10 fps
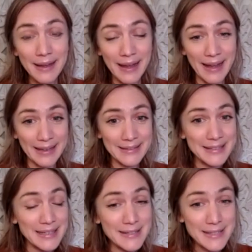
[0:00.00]
And
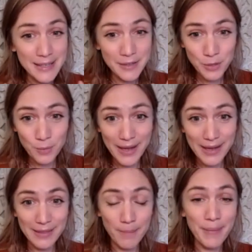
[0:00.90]
in such a
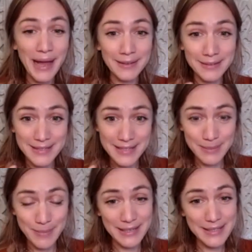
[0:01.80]
way, the balance is
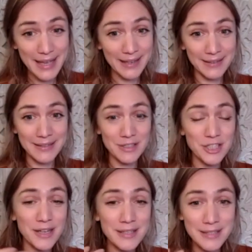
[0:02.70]
maintained,
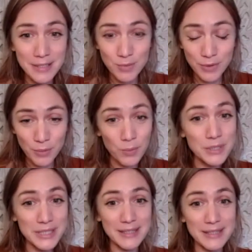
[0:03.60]
just as with the
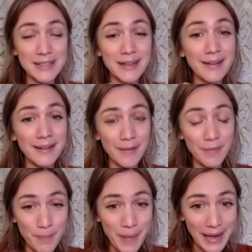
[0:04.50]
waters,
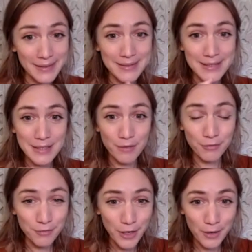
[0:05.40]
the balance, the
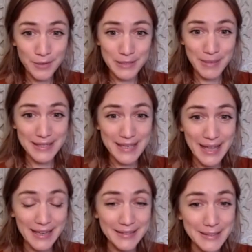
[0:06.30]
flow is
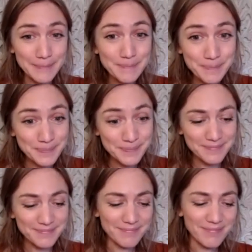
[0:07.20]
maintained.
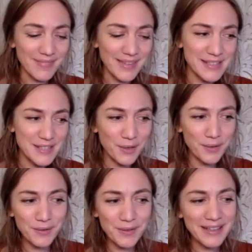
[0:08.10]

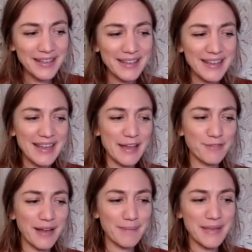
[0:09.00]
So if,
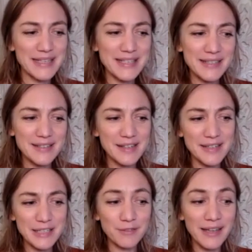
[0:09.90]
like me, it's still a
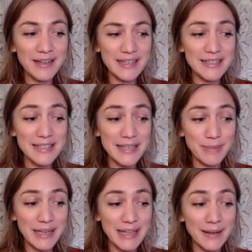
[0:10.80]
dance of learning to
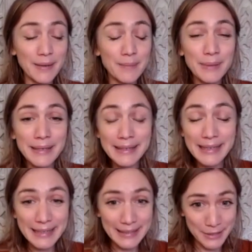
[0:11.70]
deeply and
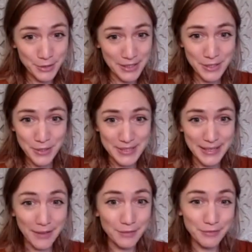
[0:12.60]
completely trust
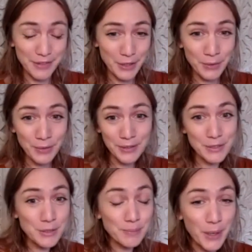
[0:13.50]
yourself, that you can
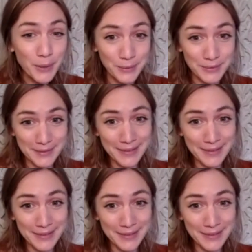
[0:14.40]
do both,